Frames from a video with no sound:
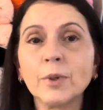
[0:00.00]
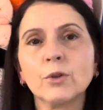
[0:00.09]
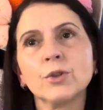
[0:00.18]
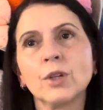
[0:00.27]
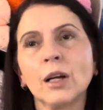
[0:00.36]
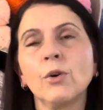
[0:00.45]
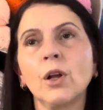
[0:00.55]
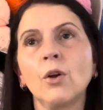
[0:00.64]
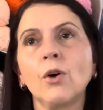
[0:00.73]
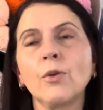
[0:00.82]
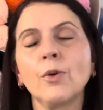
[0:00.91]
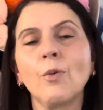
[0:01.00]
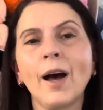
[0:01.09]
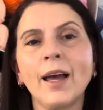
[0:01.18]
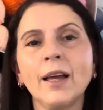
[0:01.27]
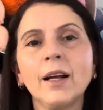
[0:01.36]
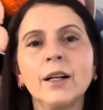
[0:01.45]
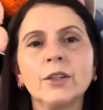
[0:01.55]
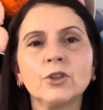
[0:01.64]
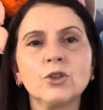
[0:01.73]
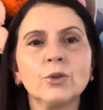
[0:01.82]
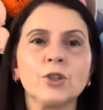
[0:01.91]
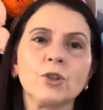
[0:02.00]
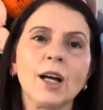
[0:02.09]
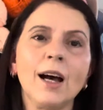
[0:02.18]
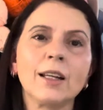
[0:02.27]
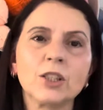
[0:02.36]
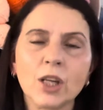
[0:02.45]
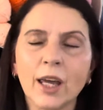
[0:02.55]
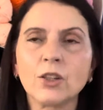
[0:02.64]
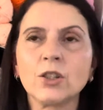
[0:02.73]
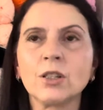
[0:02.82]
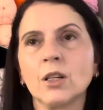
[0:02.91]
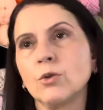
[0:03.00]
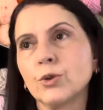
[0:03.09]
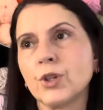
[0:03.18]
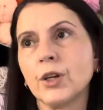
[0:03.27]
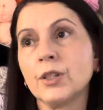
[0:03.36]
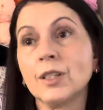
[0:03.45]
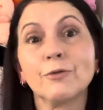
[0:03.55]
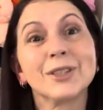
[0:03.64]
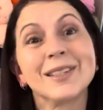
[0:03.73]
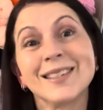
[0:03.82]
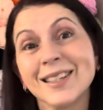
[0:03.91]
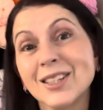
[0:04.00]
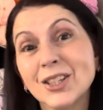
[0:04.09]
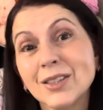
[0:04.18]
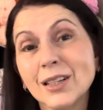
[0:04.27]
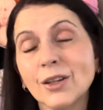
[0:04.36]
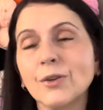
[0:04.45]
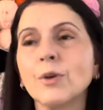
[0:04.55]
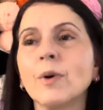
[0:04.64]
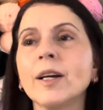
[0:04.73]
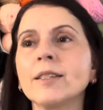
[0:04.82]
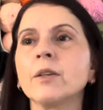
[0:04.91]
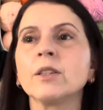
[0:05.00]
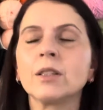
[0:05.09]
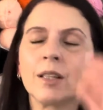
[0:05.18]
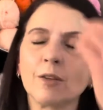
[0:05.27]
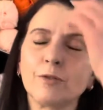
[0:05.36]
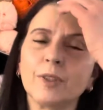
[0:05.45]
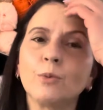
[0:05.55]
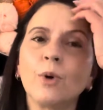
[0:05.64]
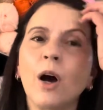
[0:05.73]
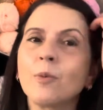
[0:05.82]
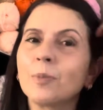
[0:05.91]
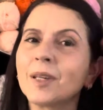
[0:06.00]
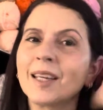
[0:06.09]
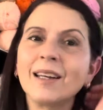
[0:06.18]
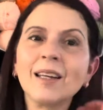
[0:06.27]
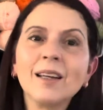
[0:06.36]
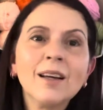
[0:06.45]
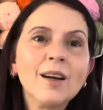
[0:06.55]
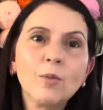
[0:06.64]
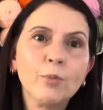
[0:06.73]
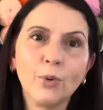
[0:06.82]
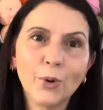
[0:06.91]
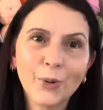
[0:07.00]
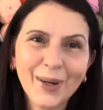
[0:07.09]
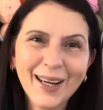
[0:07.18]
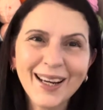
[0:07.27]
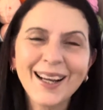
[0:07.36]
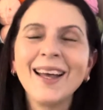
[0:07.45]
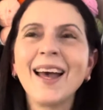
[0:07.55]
because all along the way you're doing your color changes and also different stitches along the way, so it definitely won't be getting boring.